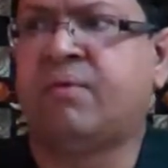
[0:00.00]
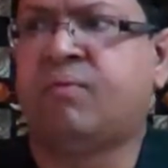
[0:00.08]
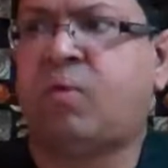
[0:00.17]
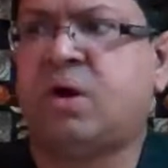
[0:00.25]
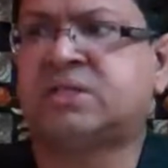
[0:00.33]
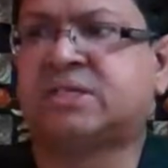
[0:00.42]

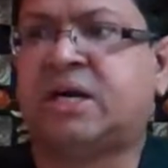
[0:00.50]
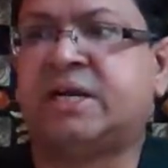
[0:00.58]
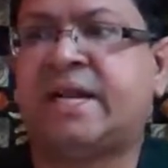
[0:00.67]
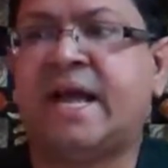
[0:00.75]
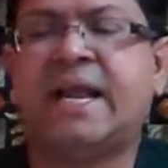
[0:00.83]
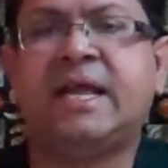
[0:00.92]
walls
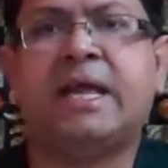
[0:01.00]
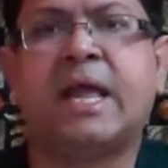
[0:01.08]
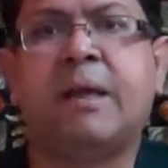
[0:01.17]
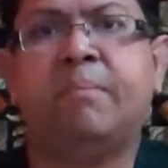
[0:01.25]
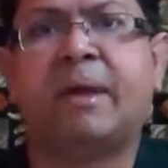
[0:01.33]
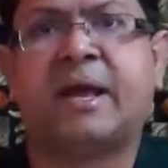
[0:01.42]
curtailing
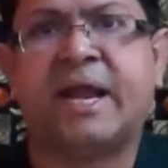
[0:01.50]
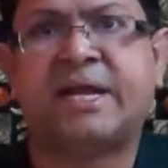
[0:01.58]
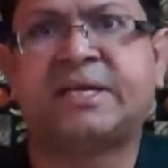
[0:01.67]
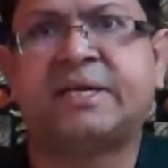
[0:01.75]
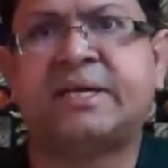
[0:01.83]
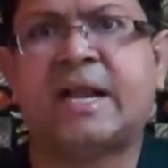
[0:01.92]

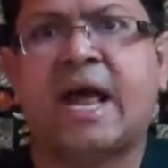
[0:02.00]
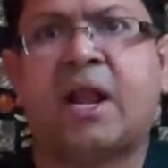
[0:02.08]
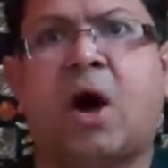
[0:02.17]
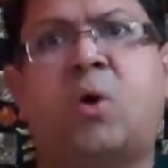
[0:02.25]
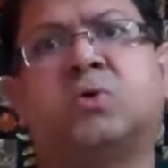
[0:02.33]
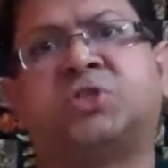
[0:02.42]
immigration and
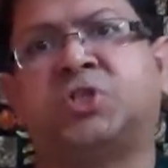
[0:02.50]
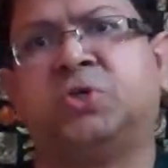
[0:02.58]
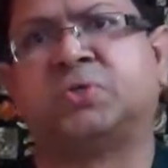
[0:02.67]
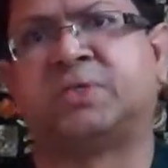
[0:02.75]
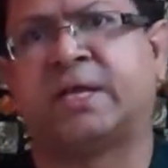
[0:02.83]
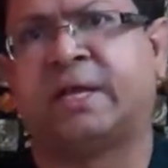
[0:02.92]

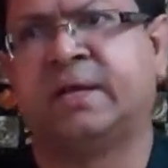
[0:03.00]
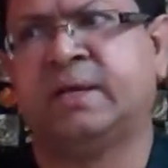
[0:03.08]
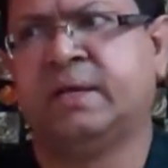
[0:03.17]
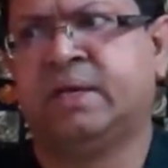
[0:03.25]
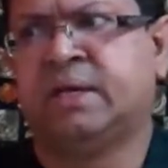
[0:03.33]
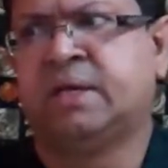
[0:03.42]
outsourcing.
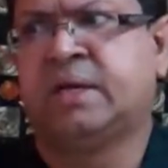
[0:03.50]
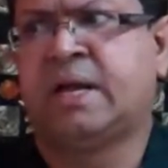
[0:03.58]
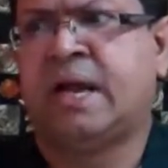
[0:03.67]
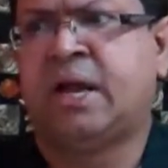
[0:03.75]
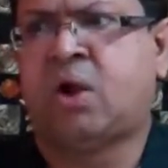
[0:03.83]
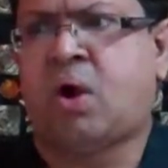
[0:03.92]

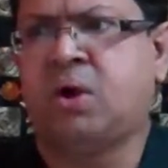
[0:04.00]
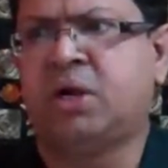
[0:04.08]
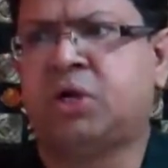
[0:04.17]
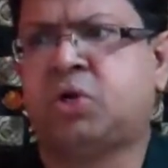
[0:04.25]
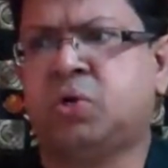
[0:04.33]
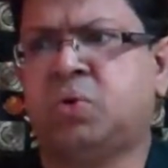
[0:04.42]
In
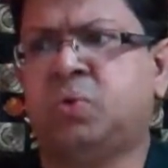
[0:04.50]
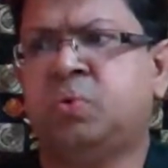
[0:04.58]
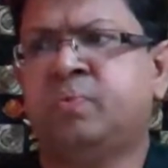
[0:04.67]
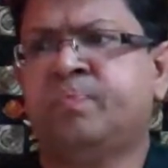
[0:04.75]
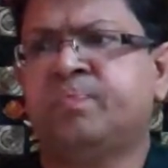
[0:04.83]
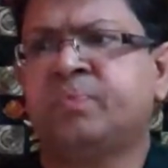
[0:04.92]
order to